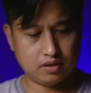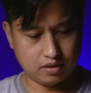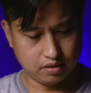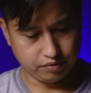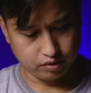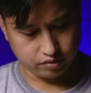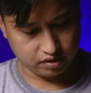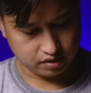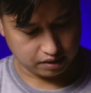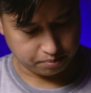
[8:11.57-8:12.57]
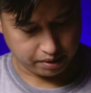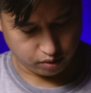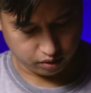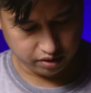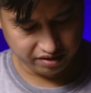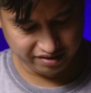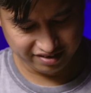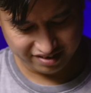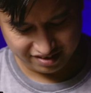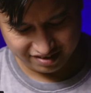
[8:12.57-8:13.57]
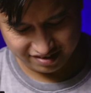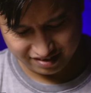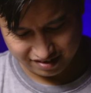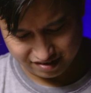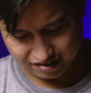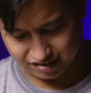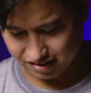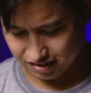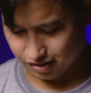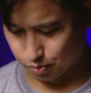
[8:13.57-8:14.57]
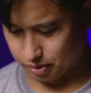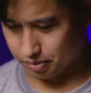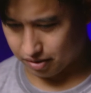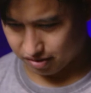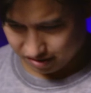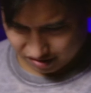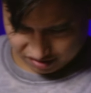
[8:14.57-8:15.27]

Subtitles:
I don't even know if this has power. Oh, there's a little bit of power.